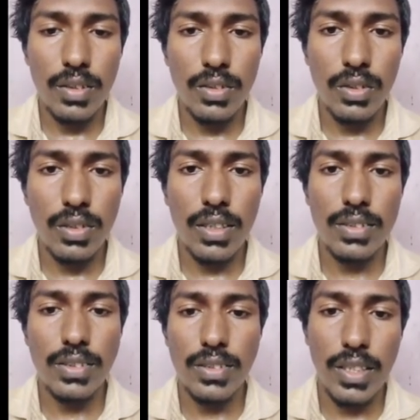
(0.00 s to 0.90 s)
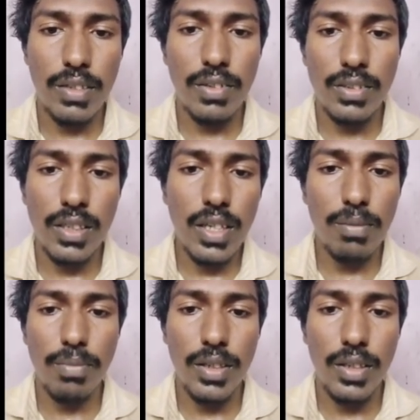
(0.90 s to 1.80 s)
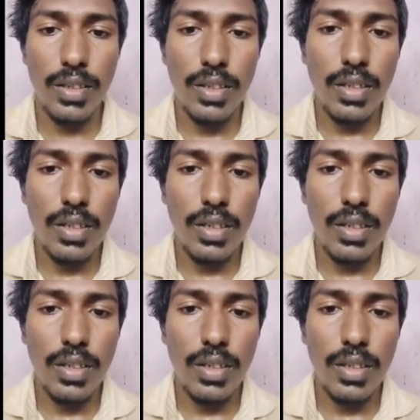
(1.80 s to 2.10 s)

So that's it. Events are completed.